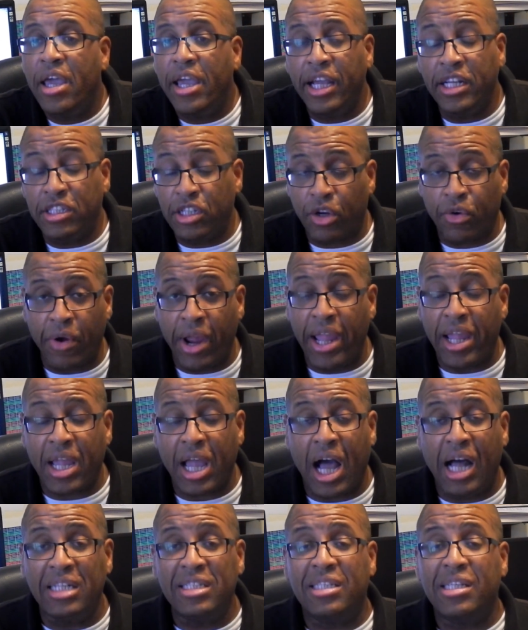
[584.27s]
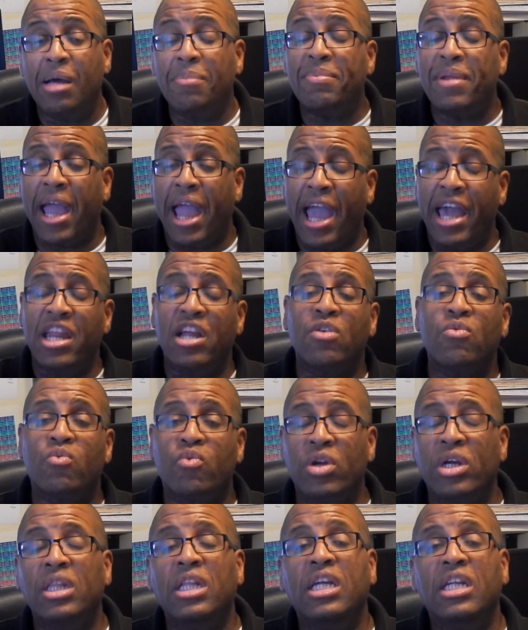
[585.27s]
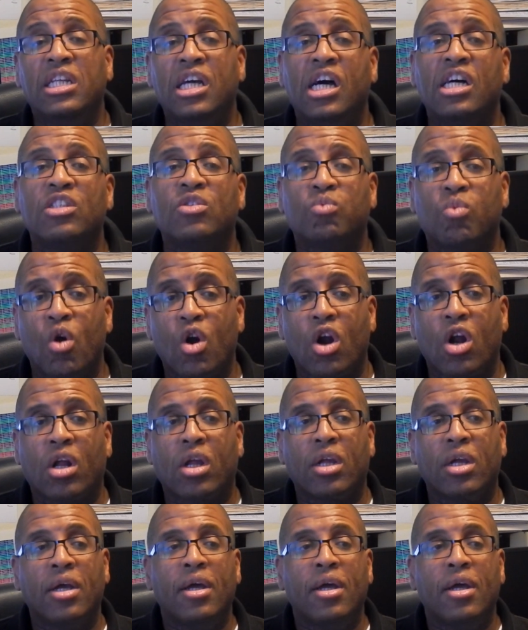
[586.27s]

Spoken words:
It's a great concept, and it really does work.